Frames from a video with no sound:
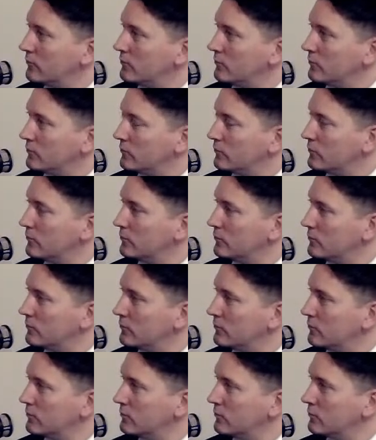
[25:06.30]

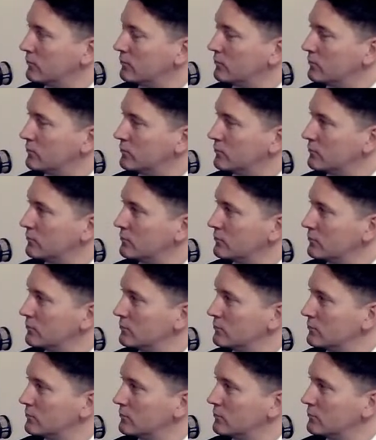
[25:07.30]

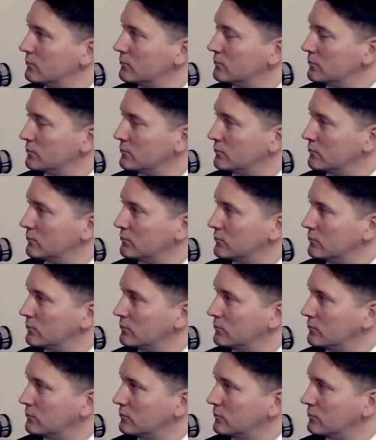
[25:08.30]

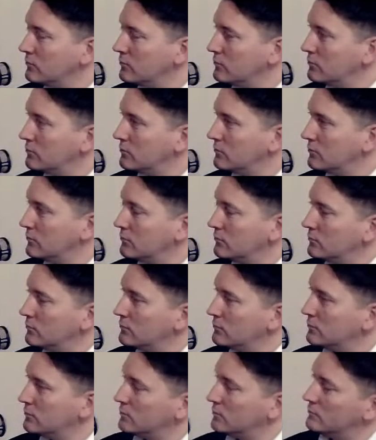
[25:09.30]

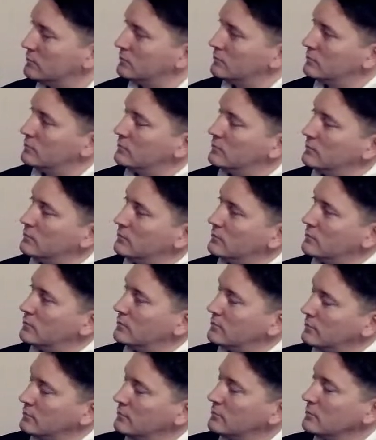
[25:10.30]

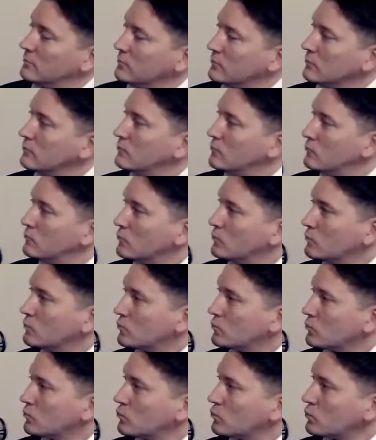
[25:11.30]

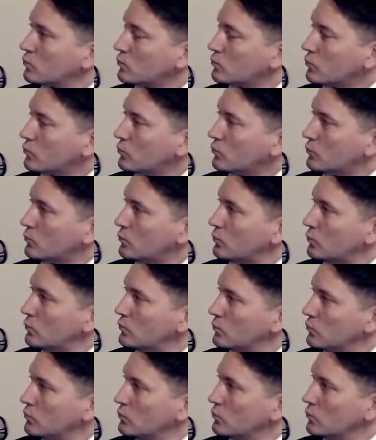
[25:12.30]

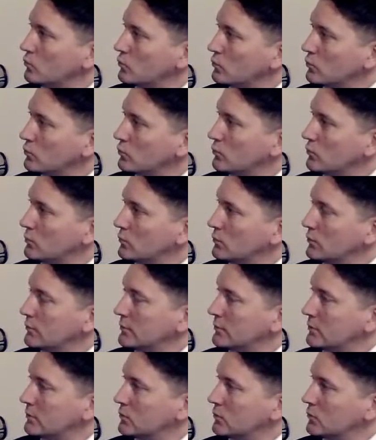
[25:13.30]
No words are spoken by the person on screen.